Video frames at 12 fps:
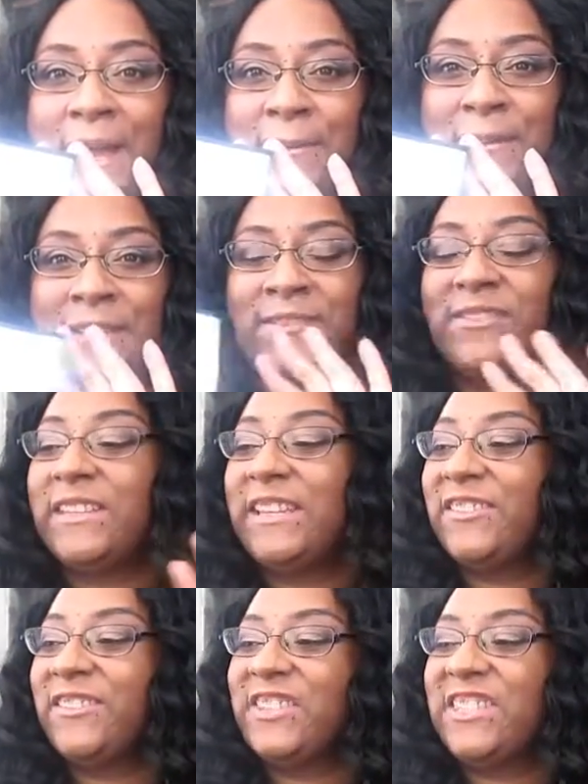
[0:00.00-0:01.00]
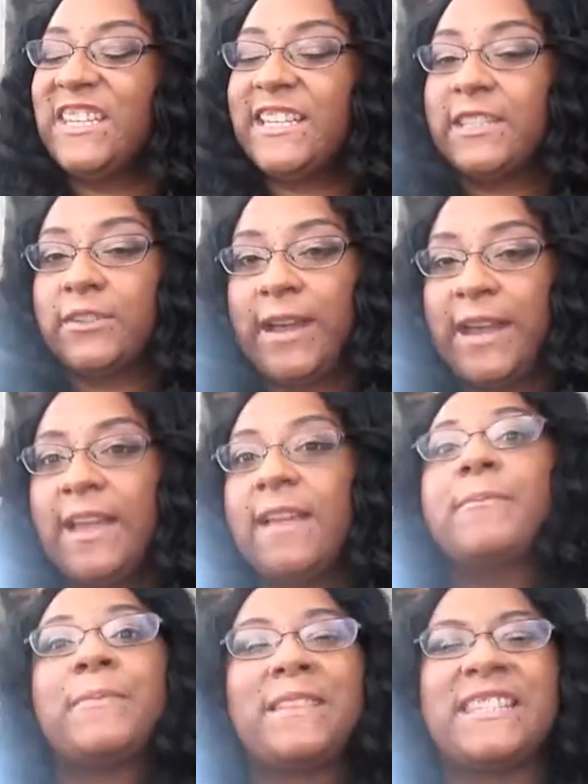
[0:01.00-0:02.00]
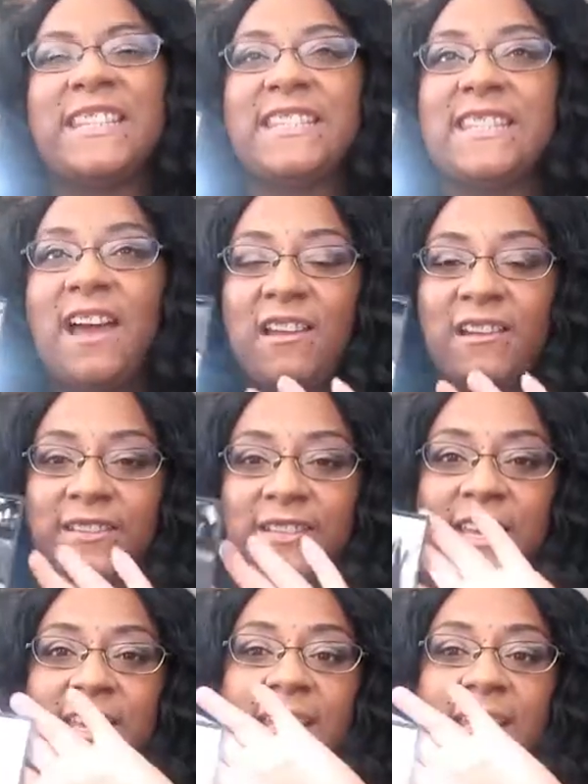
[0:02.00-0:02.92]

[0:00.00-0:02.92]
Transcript: I believe this is either $6,